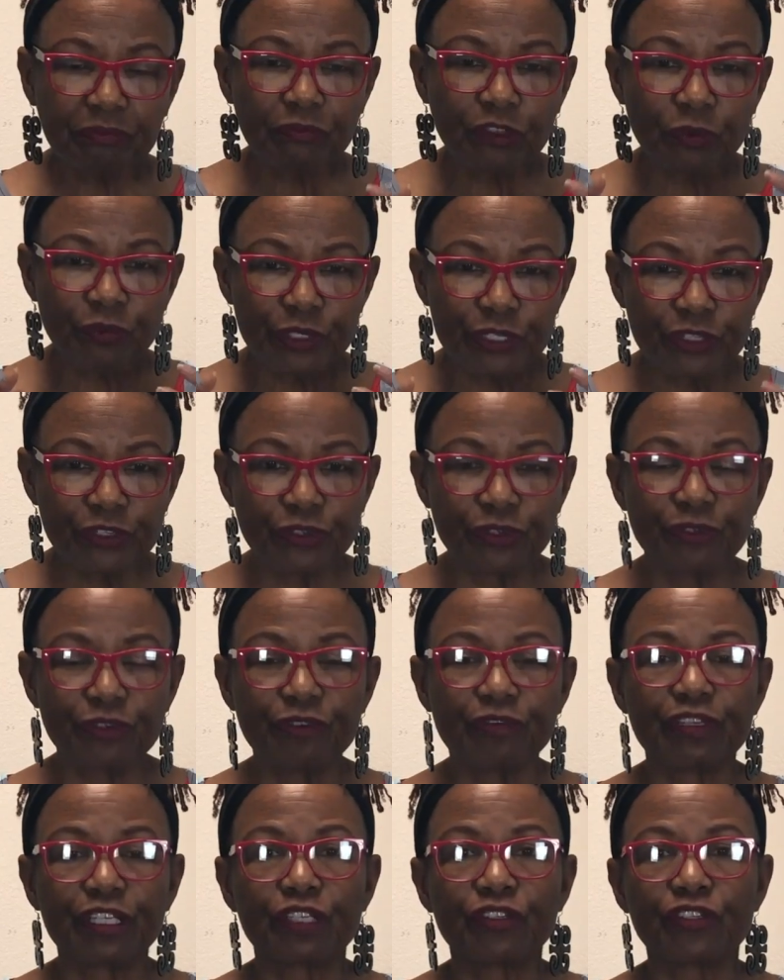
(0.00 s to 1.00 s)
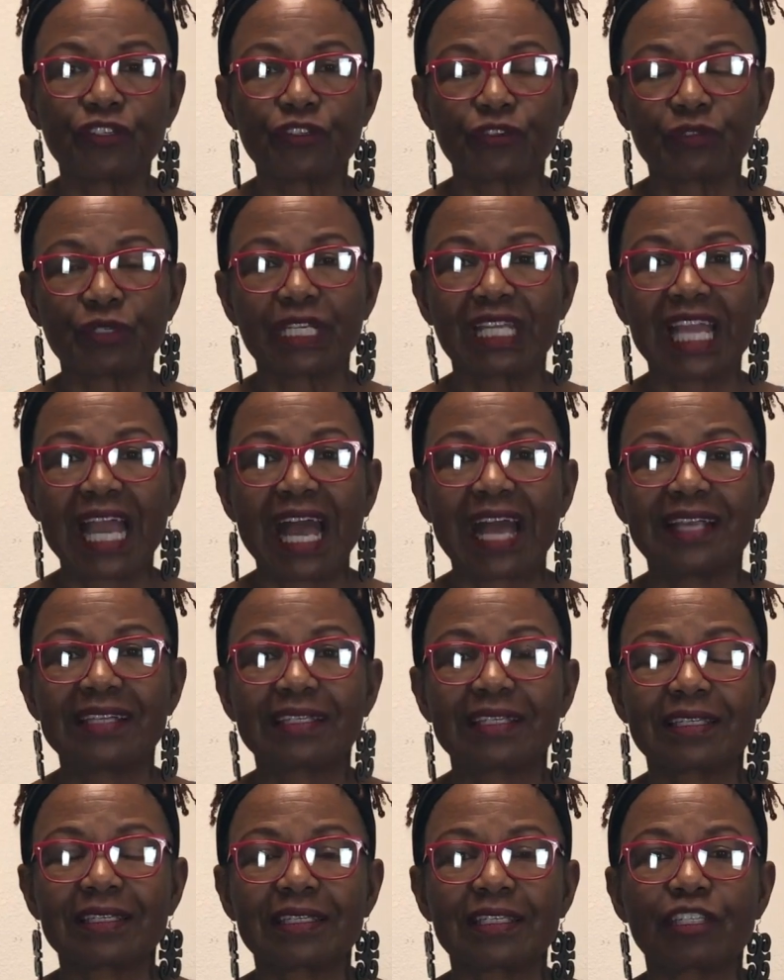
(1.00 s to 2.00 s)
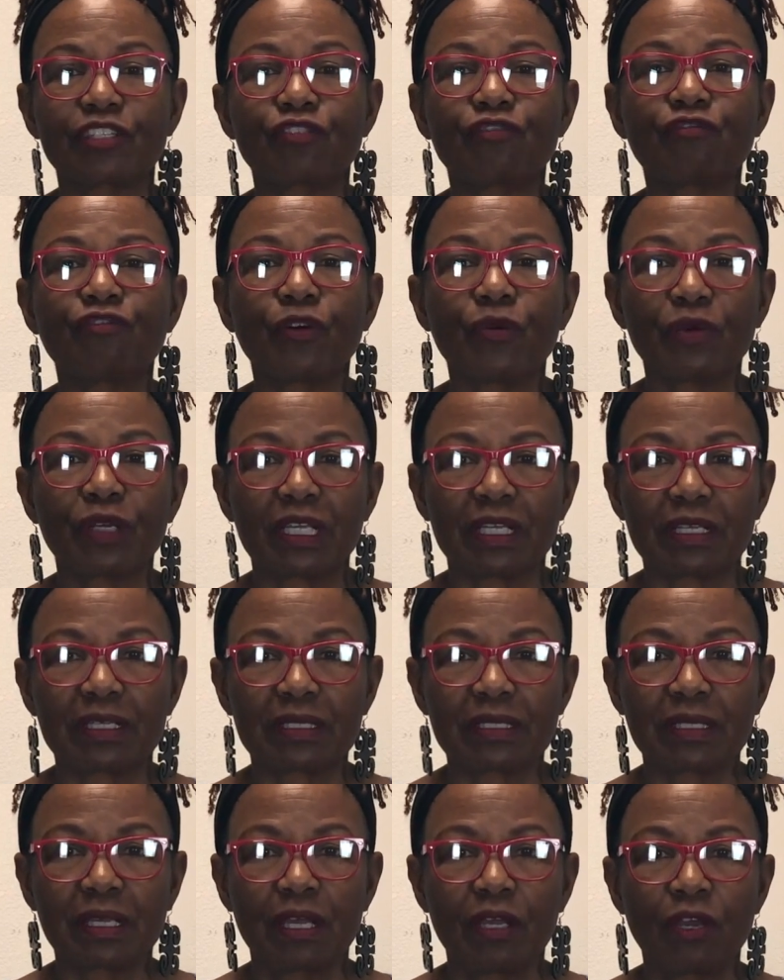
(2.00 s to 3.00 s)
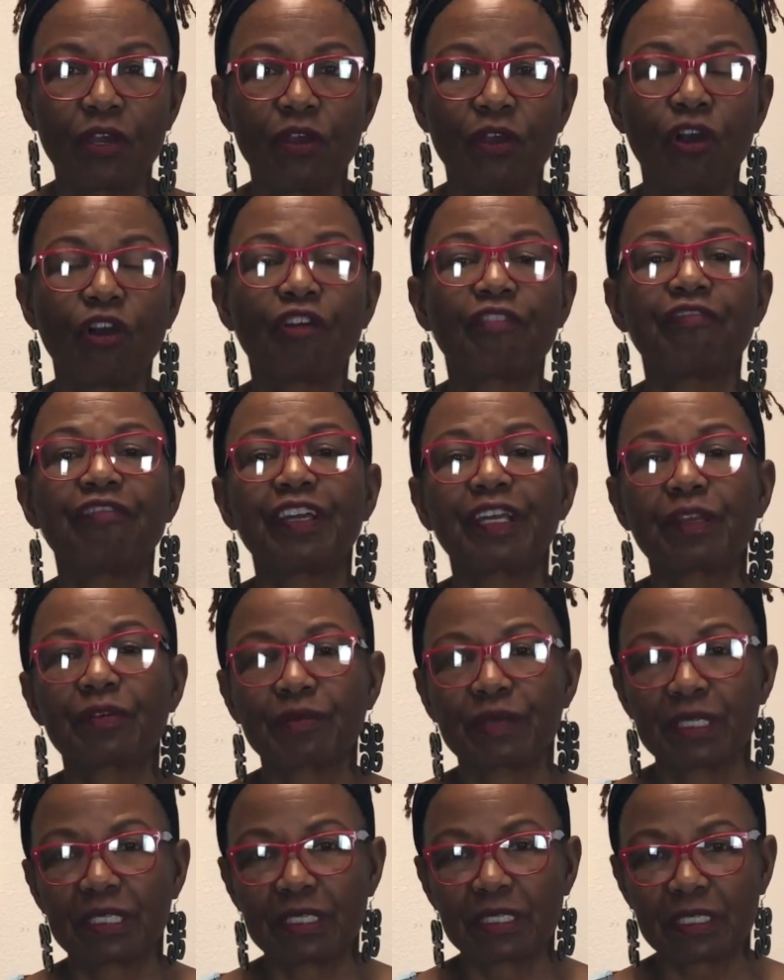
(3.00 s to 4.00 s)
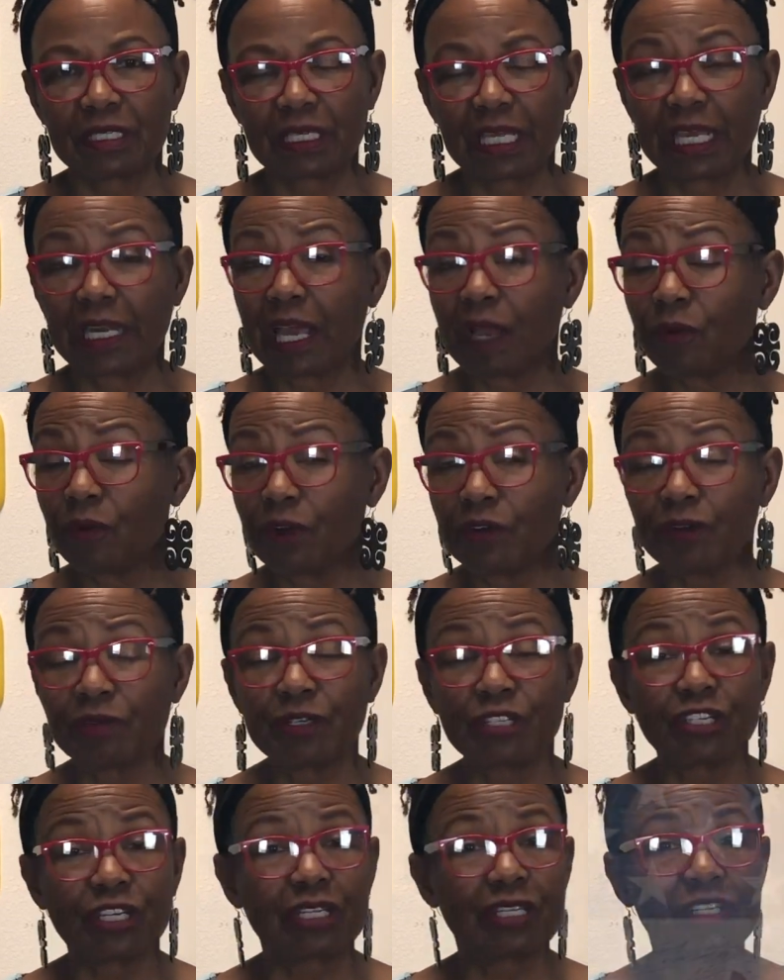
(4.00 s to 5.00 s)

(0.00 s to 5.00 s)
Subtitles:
reserved and certainly has as its focus our veterans. And I want to